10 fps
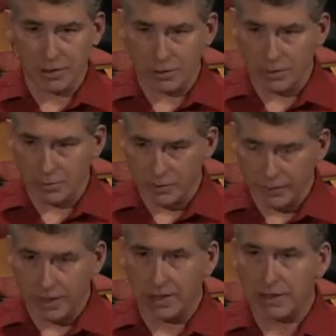And it, it was a
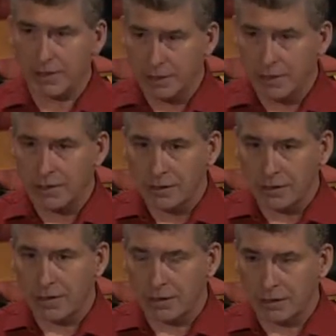very,
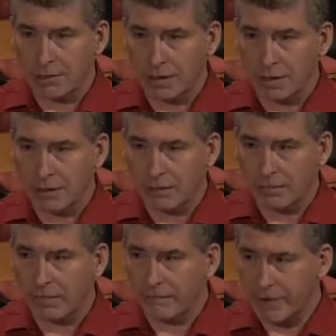you know,
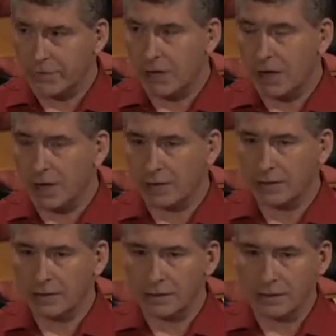uh, vitriolic
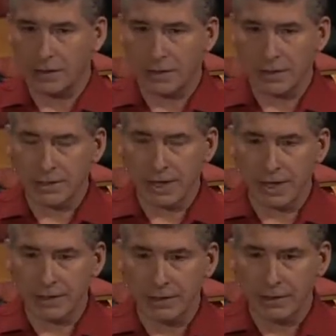uh,
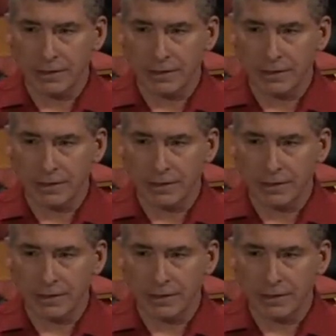attack.